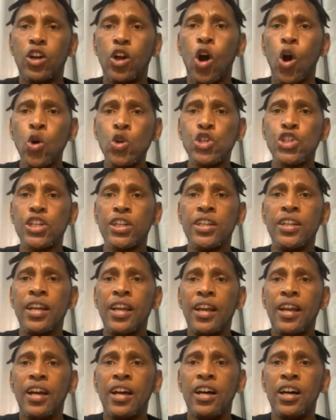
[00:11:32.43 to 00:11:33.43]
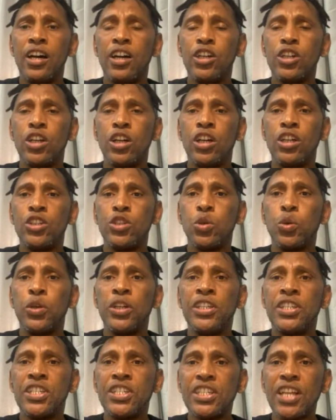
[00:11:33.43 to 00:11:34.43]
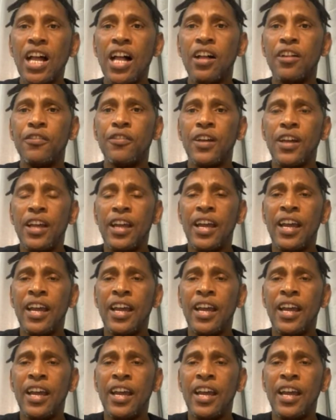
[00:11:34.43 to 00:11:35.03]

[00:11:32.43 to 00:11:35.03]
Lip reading: ocean to itself.